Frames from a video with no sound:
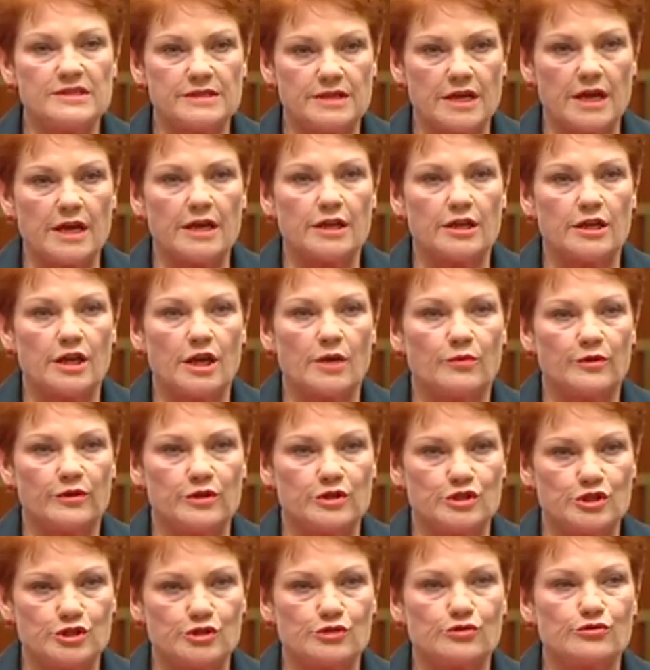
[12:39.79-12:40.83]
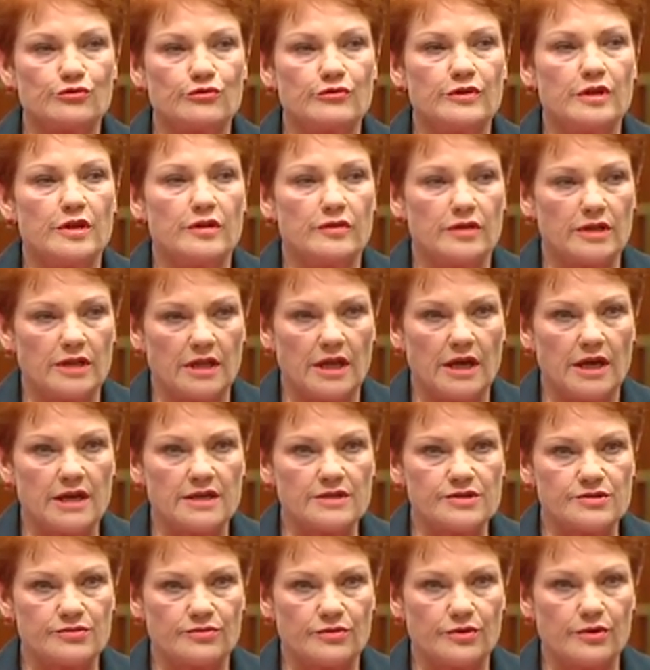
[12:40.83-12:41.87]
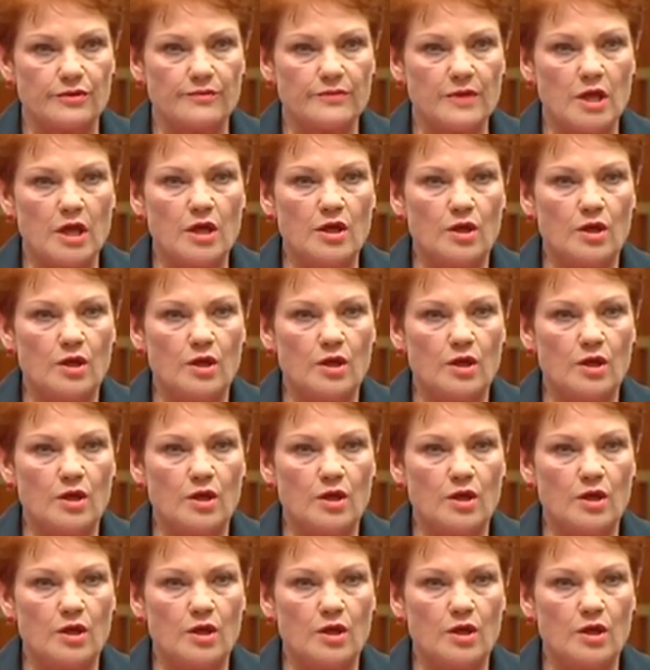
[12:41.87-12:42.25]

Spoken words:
taken up with children in the classroom,